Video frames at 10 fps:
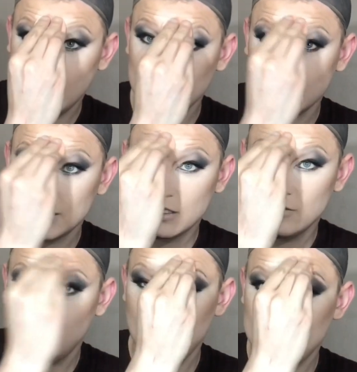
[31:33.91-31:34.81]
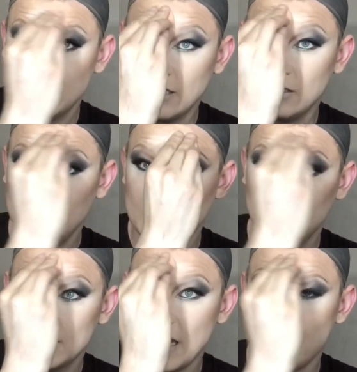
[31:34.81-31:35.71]
and just basically
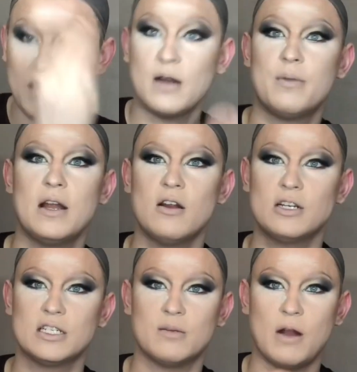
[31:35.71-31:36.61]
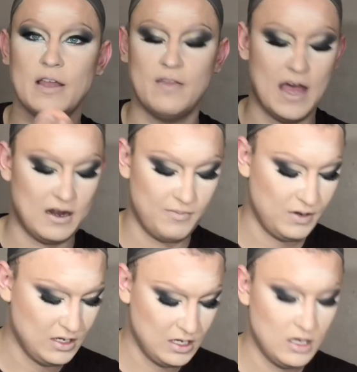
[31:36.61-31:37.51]
tap that up here just to brighten that up
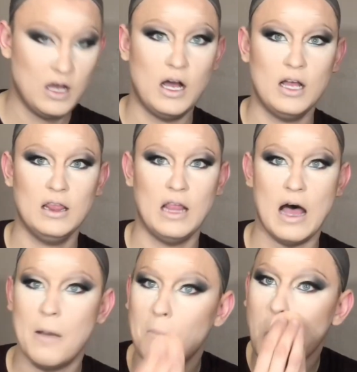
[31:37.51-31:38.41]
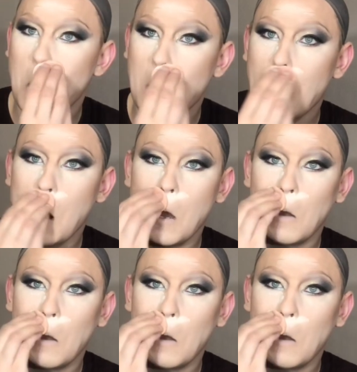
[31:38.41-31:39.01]
a lot more.